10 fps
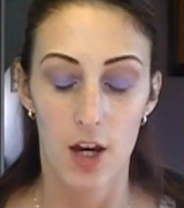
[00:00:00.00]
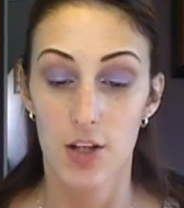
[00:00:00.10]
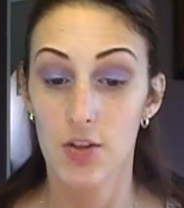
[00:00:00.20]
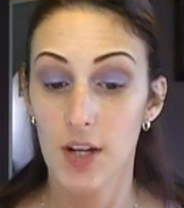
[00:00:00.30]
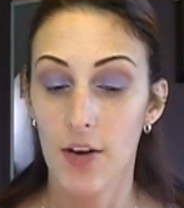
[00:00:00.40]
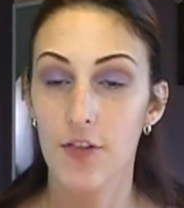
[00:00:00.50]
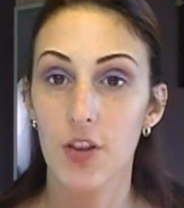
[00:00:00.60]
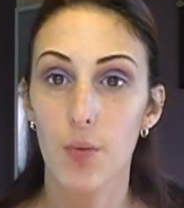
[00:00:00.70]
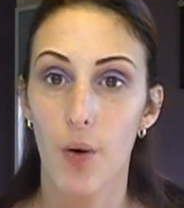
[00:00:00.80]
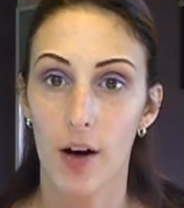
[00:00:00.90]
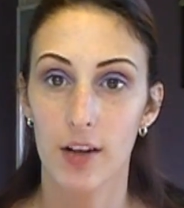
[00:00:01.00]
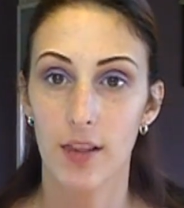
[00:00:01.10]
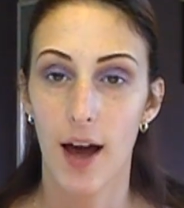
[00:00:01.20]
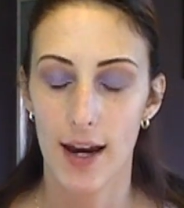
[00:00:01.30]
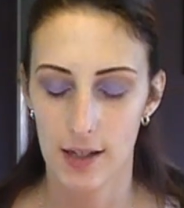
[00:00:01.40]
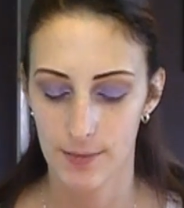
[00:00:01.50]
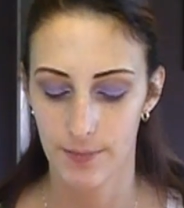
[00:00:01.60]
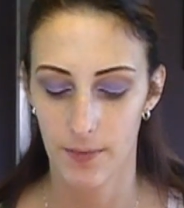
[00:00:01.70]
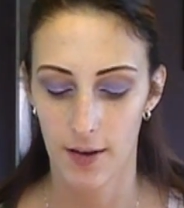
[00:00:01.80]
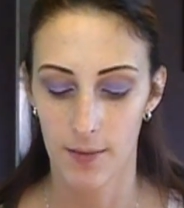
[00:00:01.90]
So now for the waterline,
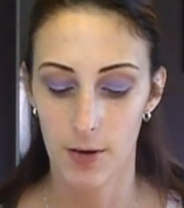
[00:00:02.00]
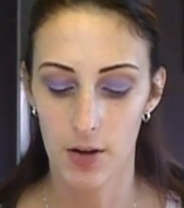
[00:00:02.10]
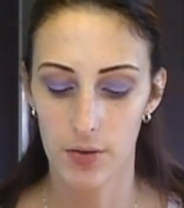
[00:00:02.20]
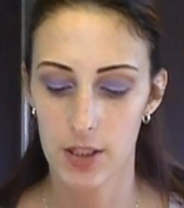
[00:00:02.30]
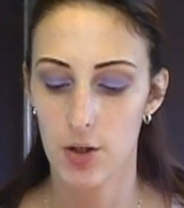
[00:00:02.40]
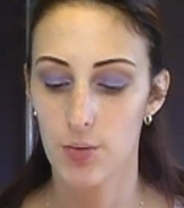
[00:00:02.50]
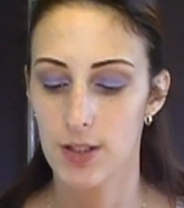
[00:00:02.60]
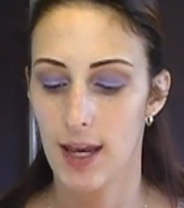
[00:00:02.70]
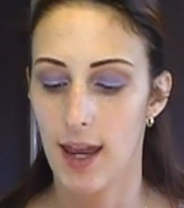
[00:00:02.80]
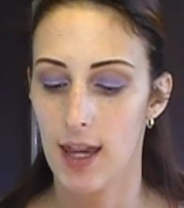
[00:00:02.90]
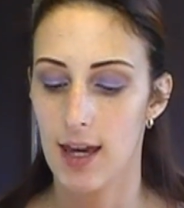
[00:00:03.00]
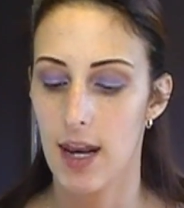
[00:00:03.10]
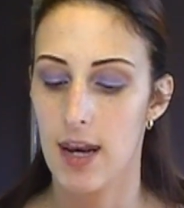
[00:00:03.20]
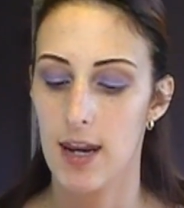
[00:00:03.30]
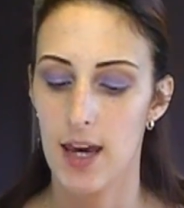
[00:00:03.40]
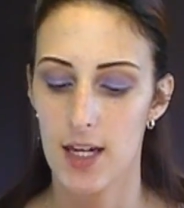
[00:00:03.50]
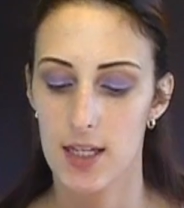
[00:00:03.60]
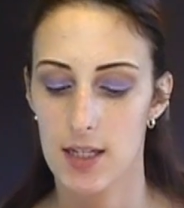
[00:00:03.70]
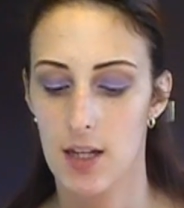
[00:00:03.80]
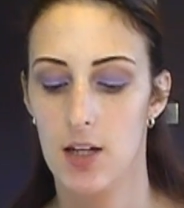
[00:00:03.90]
I'm going to take
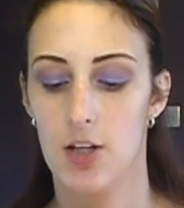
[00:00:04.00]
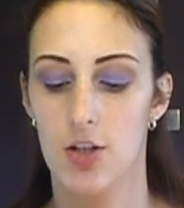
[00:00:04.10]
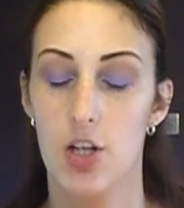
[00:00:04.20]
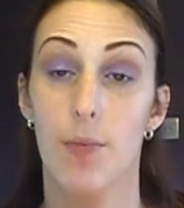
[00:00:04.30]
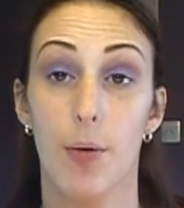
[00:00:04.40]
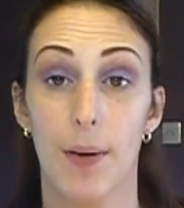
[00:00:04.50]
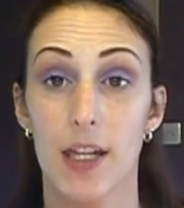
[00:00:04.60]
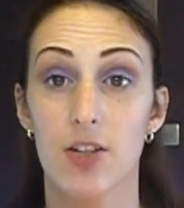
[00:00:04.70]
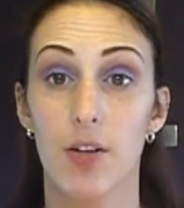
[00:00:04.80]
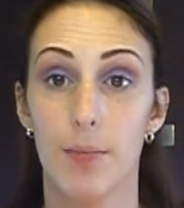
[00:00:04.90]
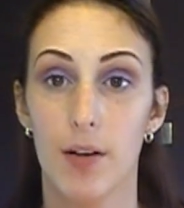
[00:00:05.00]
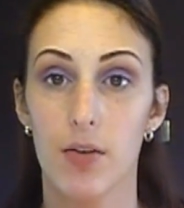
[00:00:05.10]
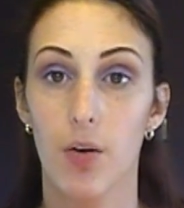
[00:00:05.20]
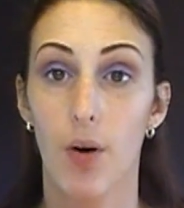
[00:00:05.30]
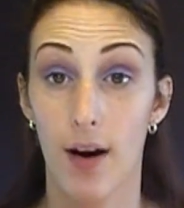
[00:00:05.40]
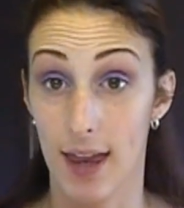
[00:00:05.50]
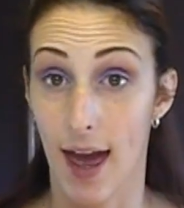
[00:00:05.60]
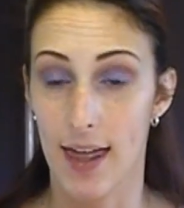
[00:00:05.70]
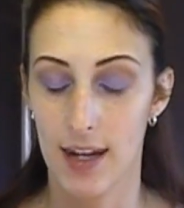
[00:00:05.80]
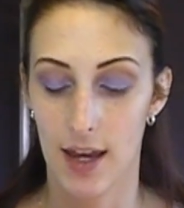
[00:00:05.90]
NYX Jumbo Pencil and Milk
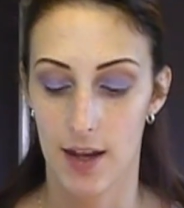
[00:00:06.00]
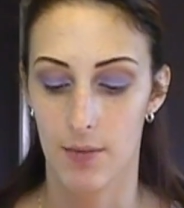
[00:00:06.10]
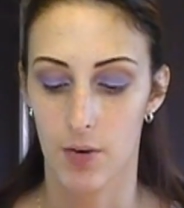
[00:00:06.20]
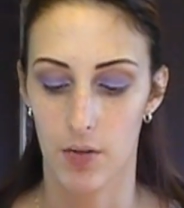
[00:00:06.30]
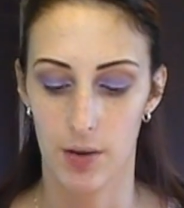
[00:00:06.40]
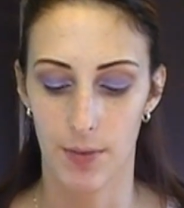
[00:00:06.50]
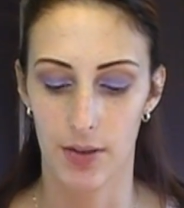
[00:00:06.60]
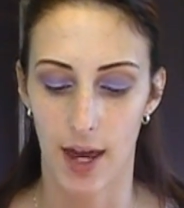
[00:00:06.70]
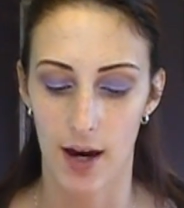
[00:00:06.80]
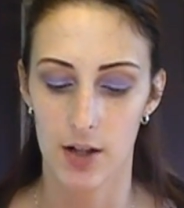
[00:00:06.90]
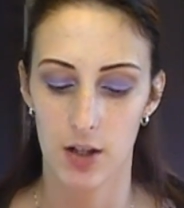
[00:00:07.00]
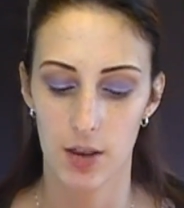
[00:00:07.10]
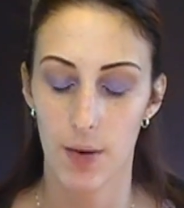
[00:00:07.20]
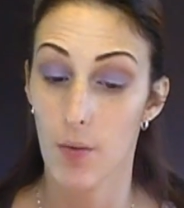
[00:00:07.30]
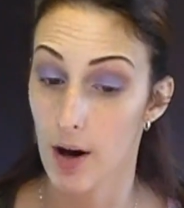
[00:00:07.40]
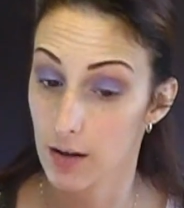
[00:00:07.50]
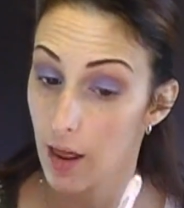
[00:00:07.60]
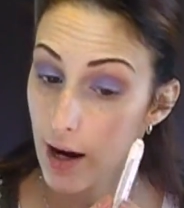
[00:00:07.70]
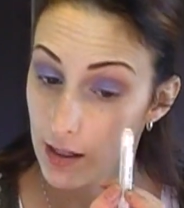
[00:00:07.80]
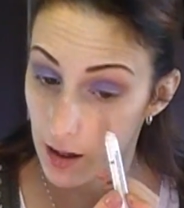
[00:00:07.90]
again, and I'm going to put that underneath my
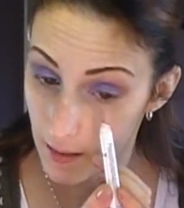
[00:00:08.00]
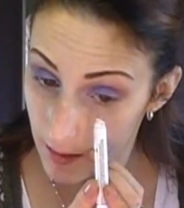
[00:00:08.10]
waterline.